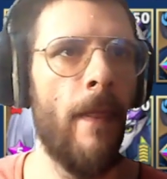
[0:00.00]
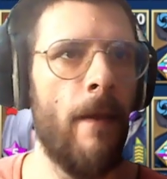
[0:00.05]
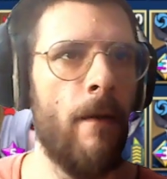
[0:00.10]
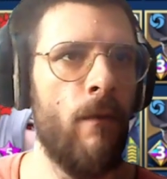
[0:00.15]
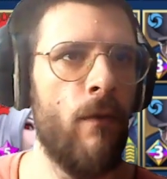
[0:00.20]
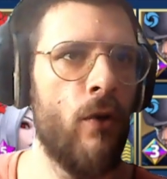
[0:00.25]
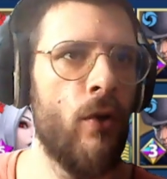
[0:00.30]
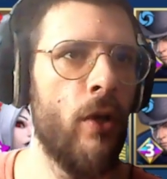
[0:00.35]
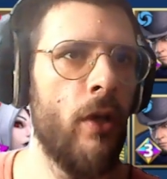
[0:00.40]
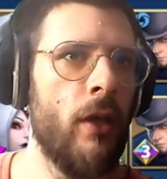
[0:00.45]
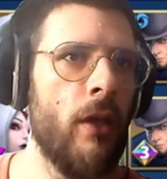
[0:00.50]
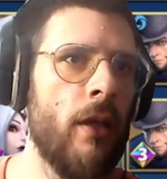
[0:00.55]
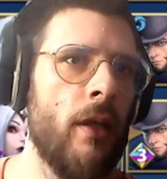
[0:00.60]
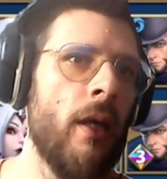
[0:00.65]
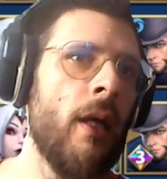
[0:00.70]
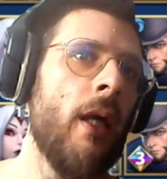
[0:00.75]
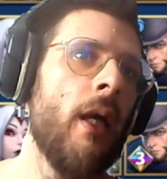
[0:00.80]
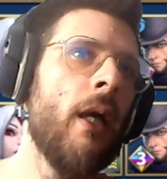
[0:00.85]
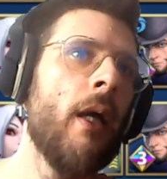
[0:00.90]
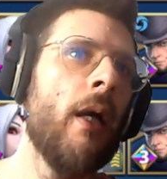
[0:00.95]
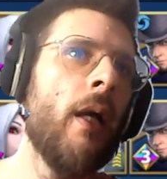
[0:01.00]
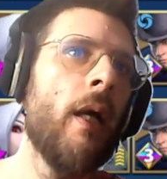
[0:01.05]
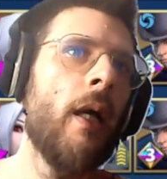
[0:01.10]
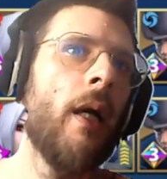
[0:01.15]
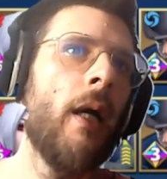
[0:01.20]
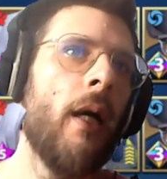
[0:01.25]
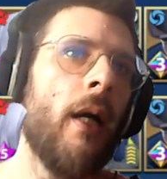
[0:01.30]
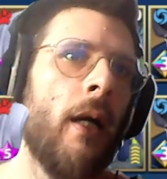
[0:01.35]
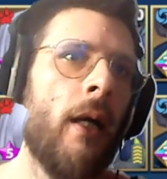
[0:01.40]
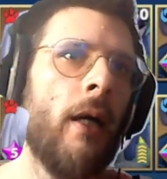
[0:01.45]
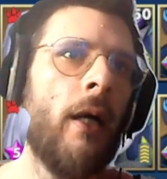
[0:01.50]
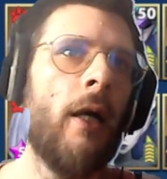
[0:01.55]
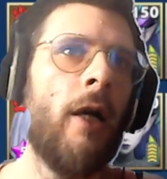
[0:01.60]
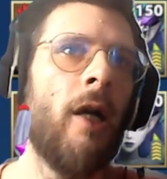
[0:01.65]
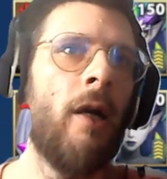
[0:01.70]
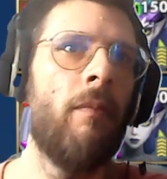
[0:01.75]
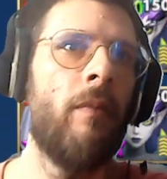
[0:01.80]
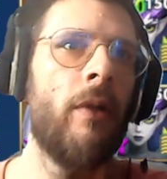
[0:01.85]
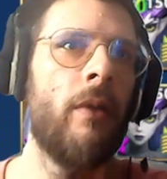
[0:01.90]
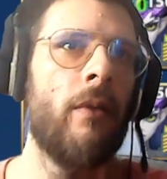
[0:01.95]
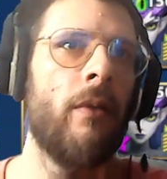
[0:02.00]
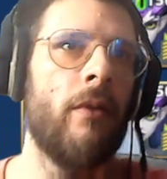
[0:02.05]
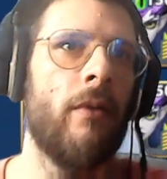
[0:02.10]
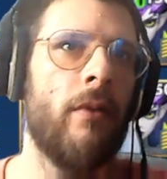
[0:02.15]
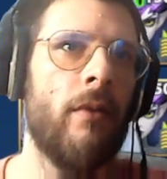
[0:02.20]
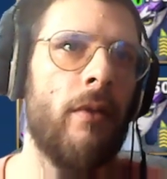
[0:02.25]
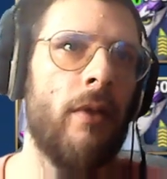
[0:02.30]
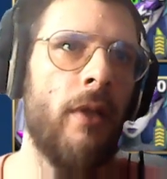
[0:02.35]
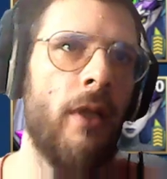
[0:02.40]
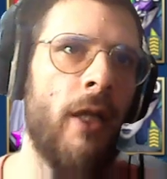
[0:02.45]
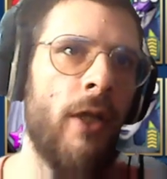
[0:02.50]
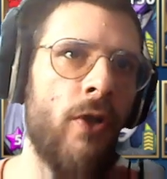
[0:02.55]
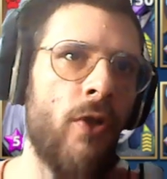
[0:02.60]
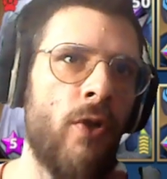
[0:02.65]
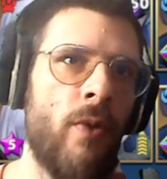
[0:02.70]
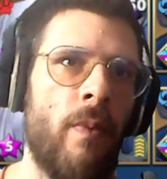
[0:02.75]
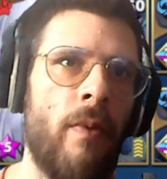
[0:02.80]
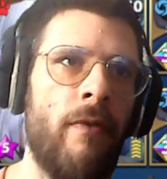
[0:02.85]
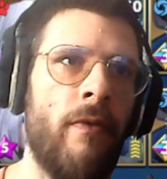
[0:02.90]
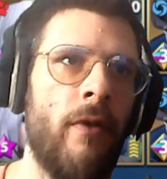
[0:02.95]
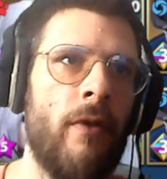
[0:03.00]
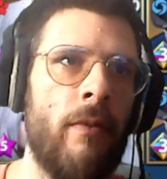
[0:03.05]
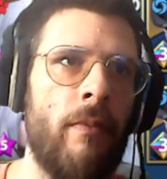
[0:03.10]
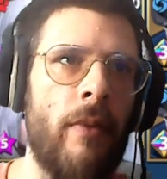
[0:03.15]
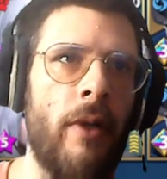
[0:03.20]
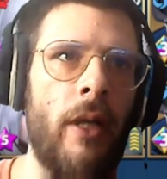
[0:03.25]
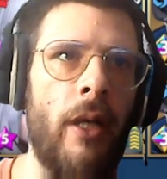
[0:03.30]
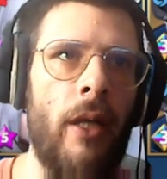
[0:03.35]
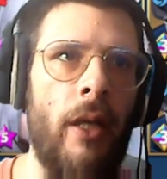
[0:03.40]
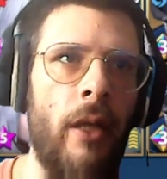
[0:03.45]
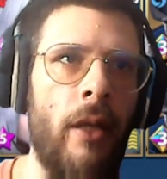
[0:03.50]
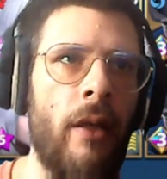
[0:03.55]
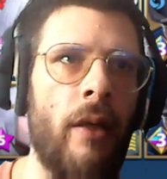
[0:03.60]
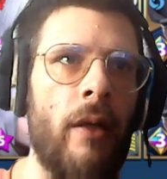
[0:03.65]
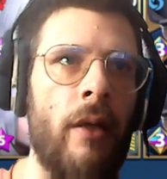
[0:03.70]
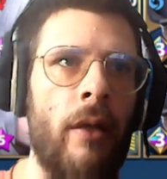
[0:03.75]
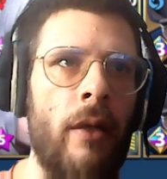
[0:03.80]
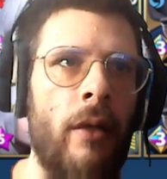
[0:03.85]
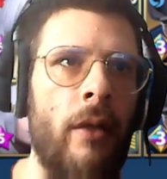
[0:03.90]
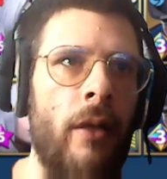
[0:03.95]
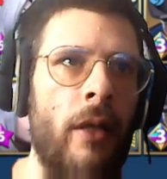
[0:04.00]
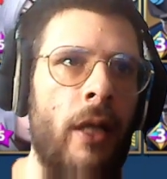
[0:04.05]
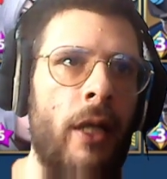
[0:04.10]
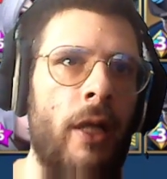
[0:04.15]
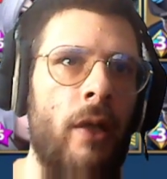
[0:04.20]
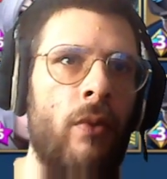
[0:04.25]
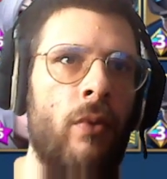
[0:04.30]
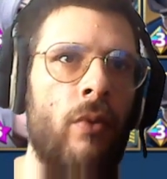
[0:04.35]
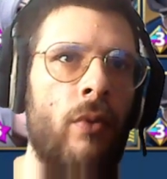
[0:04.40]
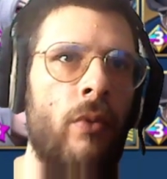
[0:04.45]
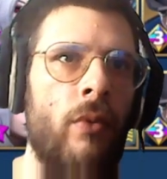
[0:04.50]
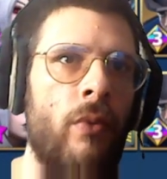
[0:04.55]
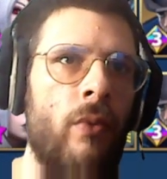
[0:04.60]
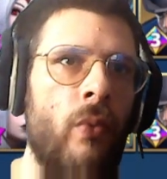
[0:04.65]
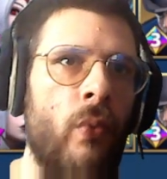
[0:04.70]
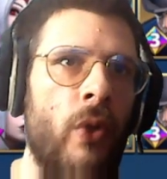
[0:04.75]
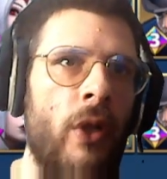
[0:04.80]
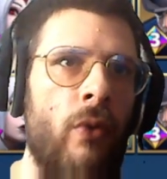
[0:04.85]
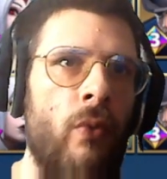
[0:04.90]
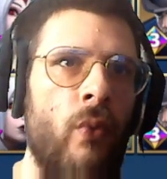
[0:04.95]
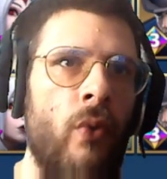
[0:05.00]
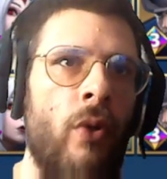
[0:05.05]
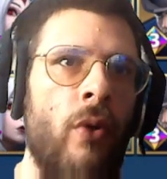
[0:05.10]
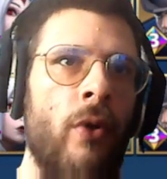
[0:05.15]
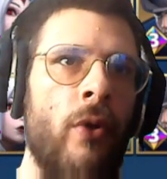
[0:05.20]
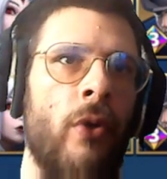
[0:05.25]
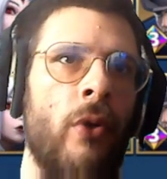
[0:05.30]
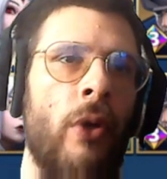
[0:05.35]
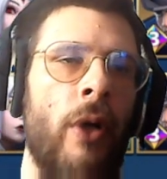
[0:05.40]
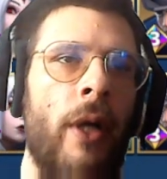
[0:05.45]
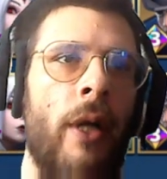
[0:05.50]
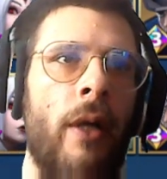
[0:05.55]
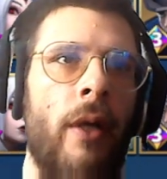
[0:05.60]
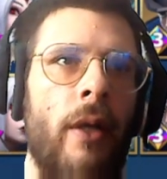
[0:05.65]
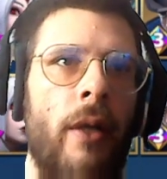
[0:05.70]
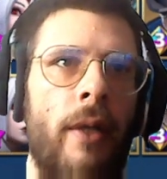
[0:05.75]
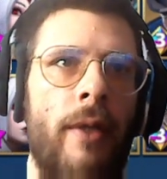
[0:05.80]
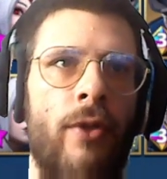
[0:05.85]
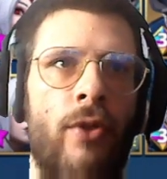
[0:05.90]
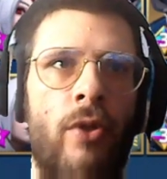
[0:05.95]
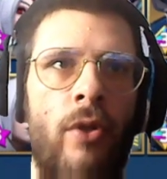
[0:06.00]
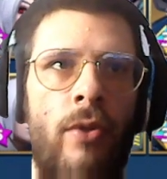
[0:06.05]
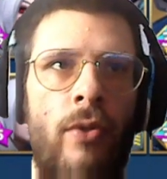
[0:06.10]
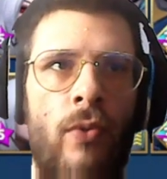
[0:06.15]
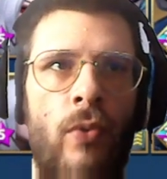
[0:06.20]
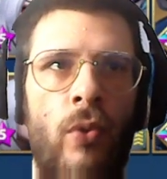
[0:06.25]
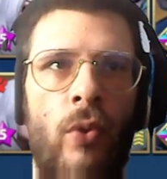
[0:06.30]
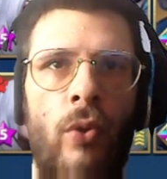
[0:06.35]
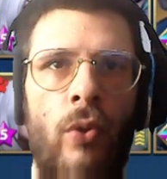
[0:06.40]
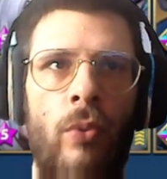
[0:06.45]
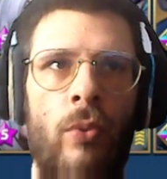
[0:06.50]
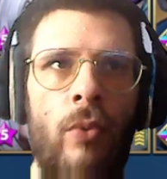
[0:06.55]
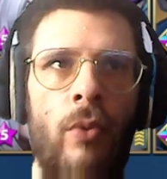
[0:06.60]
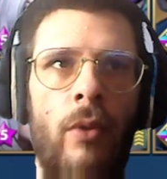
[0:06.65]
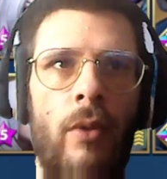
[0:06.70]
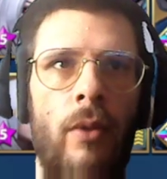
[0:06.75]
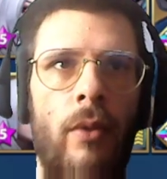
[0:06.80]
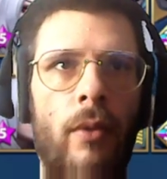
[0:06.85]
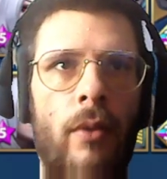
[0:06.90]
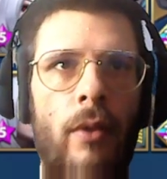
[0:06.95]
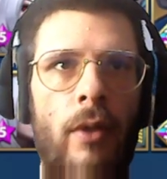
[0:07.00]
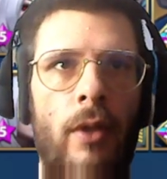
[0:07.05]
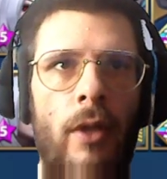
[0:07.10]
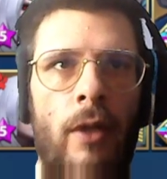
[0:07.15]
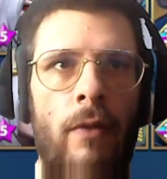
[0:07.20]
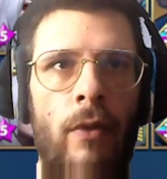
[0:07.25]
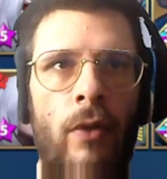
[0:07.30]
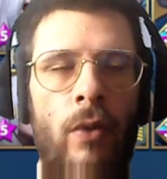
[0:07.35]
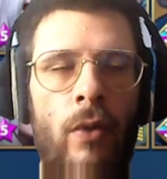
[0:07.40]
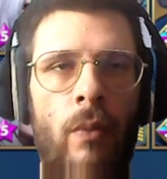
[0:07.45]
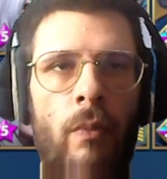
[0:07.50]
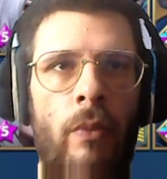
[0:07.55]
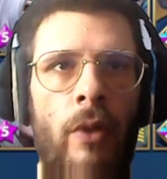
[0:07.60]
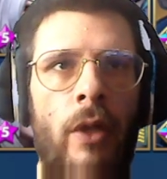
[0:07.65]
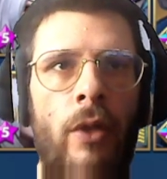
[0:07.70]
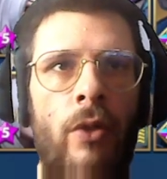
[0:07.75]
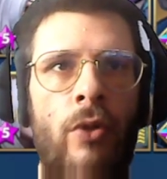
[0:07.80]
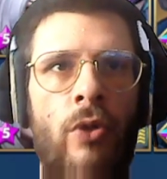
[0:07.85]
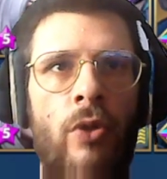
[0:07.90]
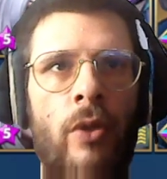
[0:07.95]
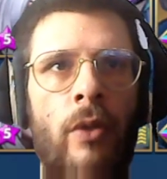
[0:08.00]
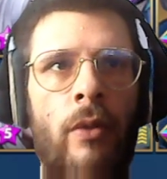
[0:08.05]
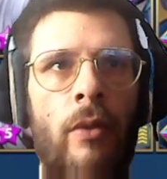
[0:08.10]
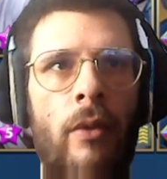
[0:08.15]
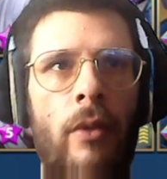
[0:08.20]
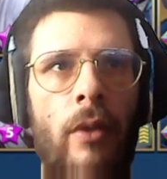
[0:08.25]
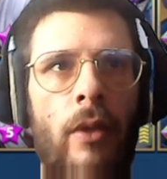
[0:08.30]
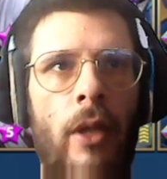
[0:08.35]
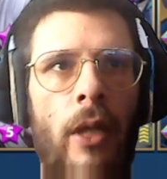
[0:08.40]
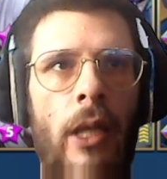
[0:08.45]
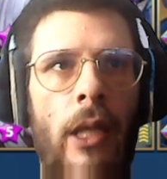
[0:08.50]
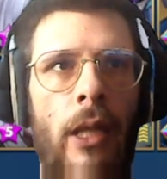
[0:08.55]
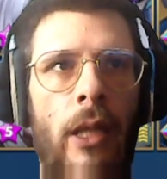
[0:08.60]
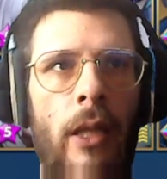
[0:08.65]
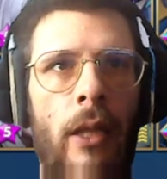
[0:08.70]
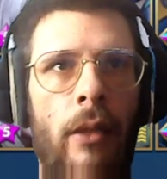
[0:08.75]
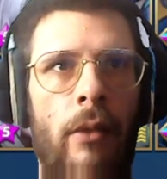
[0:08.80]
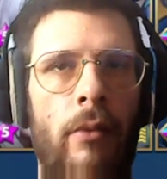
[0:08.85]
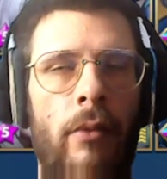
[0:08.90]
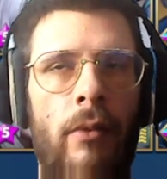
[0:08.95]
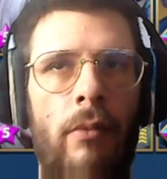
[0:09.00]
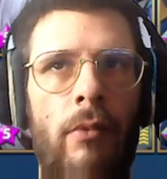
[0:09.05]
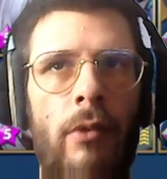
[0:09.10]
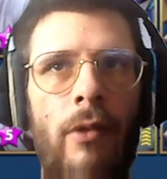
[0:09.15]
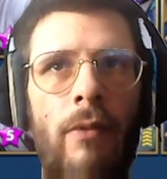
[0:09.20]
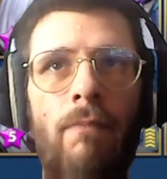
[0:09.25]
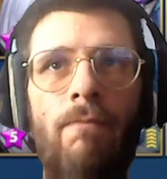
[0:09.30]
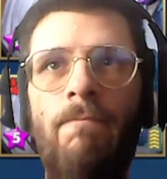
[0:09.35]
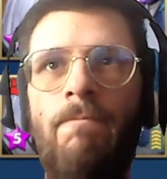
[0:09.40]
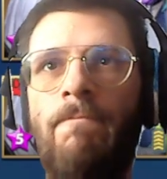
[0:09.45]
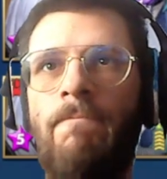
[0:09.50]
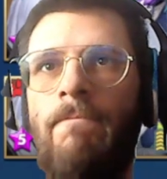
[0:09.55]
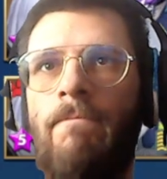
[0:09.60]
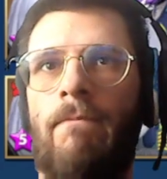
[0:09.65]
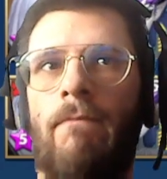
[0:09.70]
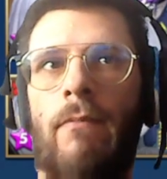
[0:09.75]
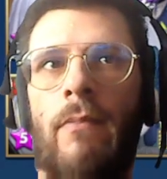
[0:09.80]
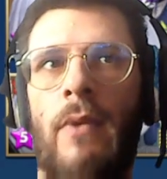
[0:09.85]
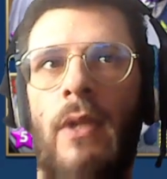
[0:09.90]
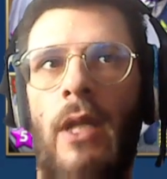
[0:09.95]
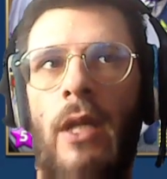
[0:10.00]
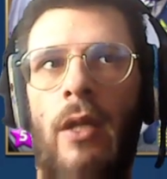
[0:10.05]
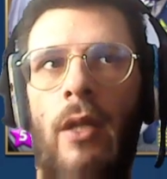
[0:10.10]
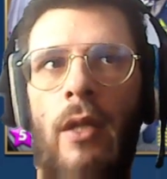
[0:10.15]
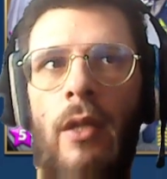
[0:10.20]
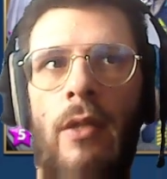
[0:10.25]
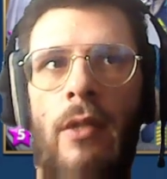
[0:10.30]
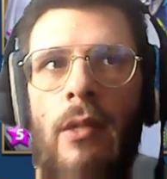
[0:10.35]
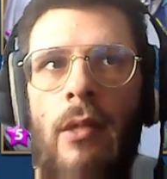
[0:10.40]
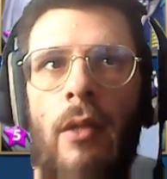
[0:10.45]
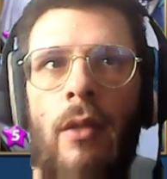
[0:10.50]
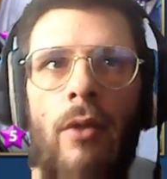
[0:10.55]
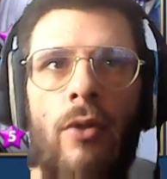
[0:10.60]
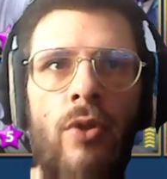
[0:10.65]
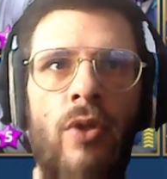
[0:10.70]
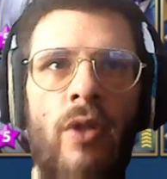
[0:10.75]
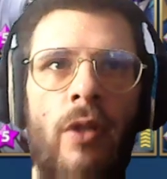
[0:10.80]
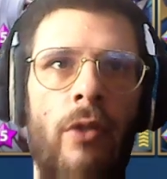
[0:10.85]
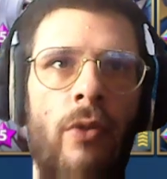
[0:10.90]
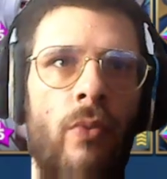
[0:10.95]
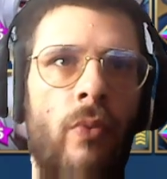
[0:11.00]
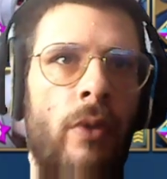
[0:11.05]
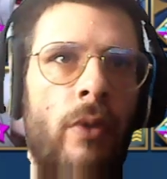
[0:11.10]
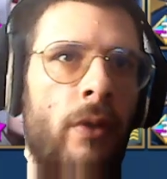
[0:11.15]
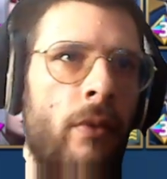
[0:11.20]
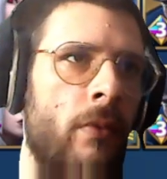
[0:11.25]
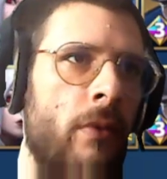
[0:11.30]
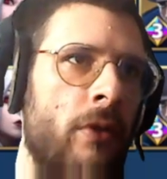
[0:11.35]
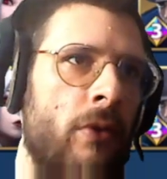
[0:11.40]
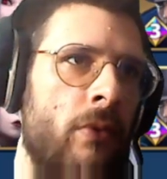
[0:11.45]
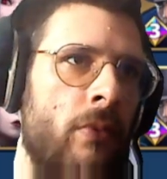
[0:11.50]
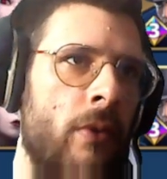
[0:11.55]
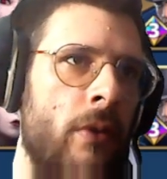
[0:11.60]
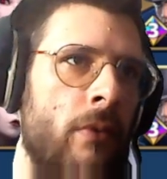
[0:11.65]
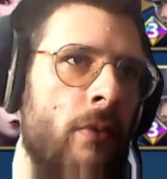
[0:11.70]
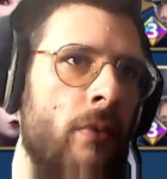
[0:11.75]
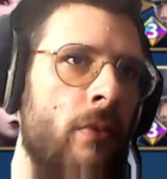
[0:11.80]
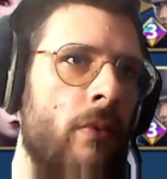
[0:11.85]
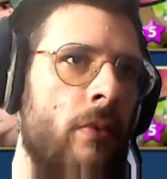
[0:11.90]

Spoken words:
Freud. But I just prefer my Era 2 with Wukong. It's just too good of a combination and they synergize well as well.